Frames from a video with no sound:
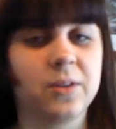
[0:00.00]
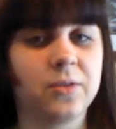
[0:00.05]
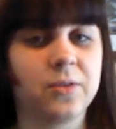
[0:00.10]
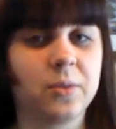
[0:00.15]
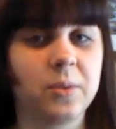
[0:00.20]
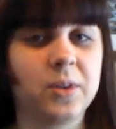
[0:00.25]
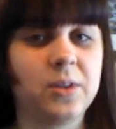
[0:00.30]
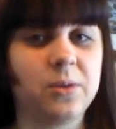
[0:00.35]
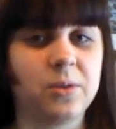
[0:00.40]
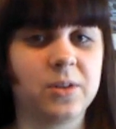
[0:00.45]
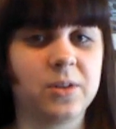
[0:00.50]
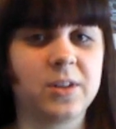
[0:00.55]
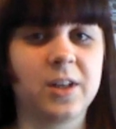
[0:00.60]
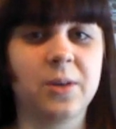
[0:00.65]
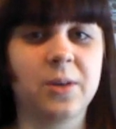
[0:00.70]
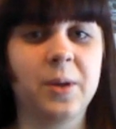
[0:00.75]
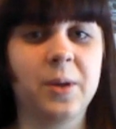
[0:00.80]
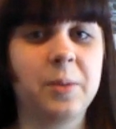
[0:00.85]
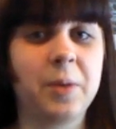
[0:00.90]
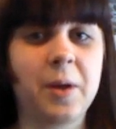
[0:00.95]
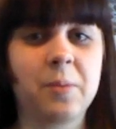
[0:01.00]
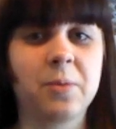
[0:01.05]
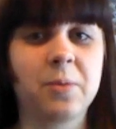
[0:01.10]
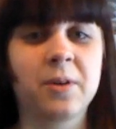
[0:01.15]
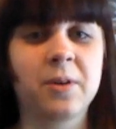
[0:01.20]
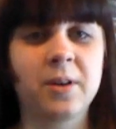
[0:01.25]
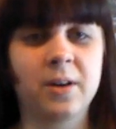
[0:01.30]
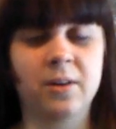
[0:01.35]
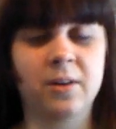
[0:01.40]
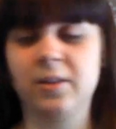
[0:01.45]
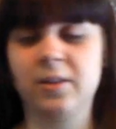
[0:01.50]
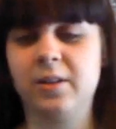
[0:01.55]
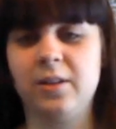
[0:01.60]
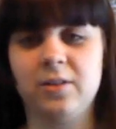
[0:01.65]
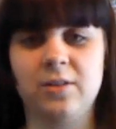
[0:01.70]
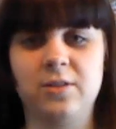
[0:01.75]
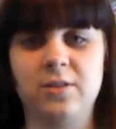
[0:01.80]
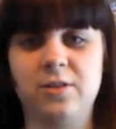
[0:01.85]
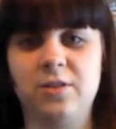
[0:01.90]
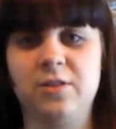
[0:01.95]
rid of something, you can take away paper, and all it is
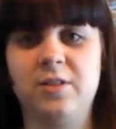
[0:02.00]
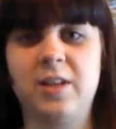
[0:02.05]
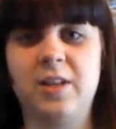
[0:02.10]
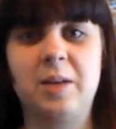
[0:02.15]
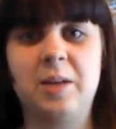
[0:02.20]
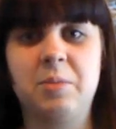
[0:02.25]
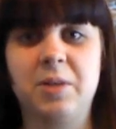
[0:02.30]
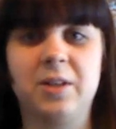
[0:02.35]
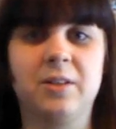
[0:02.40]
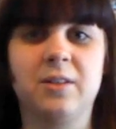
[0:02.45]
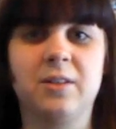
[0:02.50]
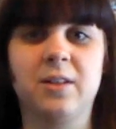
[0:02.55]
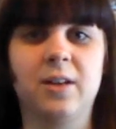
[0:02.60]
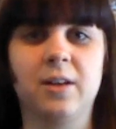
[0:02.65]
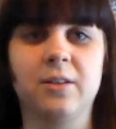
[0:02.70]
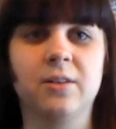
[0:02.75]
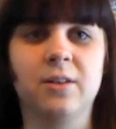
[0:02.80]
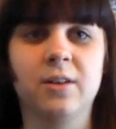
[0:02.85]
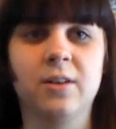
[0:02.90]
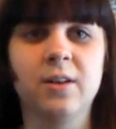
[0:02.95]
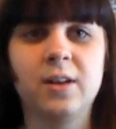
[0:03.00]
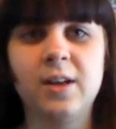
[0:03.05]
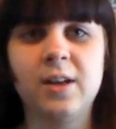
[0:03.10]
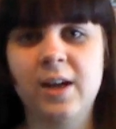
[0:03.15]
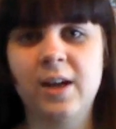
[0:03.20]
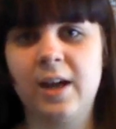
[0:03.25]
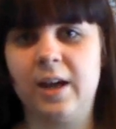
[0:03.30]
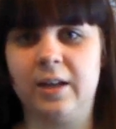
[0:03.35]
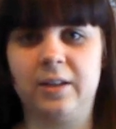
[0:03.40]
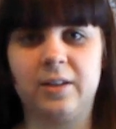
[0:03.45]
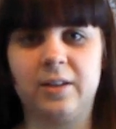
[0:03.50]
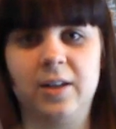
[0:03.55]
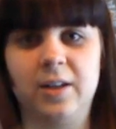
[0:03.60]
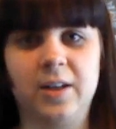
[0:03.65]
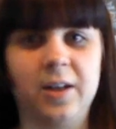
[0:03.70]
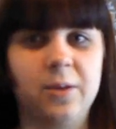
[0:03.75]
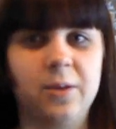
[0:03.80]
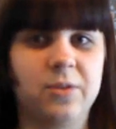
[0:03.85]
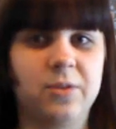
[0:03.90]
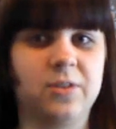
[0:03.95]
just taping it together and cutting
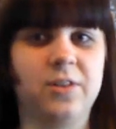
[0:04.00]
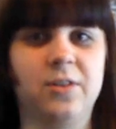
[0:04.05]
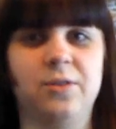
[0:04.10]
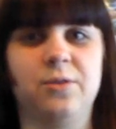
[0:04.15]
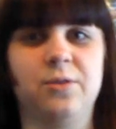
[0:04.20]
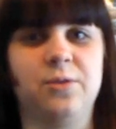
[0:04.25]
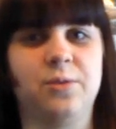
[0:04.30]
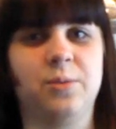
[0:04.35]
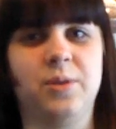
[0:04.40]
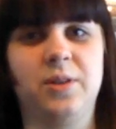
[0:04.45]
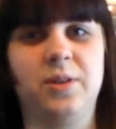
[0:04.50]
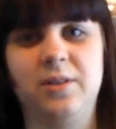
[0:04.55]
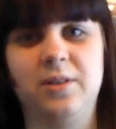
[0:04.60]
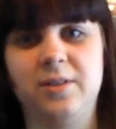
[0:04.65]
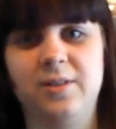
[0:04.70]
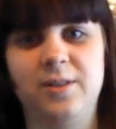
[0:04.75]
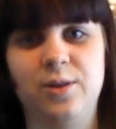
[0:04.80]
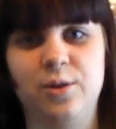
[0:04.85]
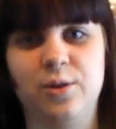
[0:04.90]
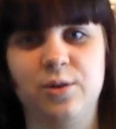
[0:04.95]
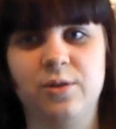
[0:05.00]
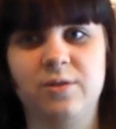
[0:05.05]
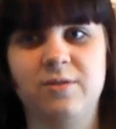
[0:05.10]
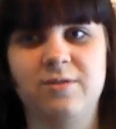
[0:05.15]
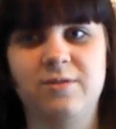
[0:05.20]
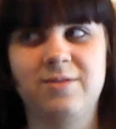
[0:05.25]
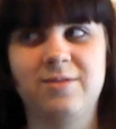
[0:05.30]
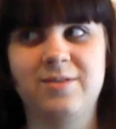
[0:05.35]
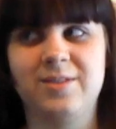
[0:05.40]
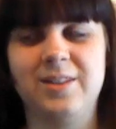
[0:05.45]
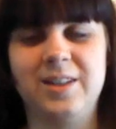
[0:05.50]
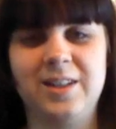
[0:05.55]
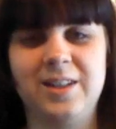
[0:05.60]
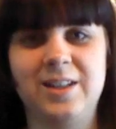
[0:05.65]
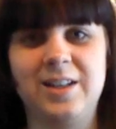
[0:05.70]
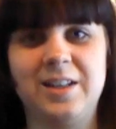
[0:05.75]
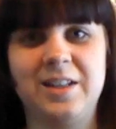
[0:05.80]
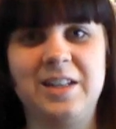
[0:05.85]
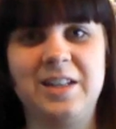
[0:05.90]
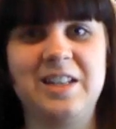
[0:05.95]
it with scissors when you're
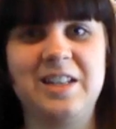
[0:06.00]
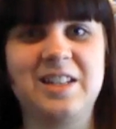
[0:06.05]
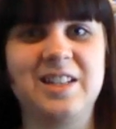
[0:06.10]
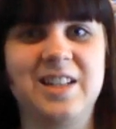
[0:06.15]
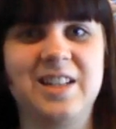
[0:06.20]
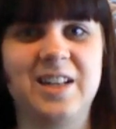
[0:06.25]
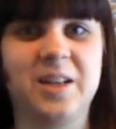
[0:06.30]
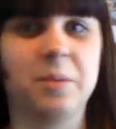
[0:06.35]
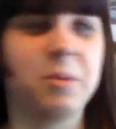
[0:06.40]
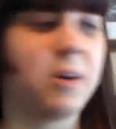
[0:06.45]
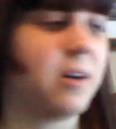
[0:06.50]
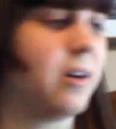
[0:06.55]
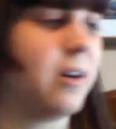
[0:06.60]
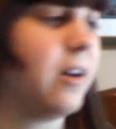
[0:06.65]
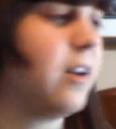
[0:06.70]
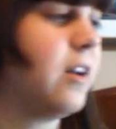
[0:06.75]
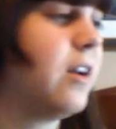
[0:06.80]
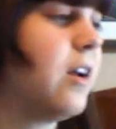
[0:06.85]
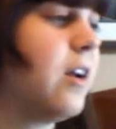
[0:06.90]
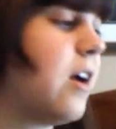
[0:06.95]
in need to take it apart.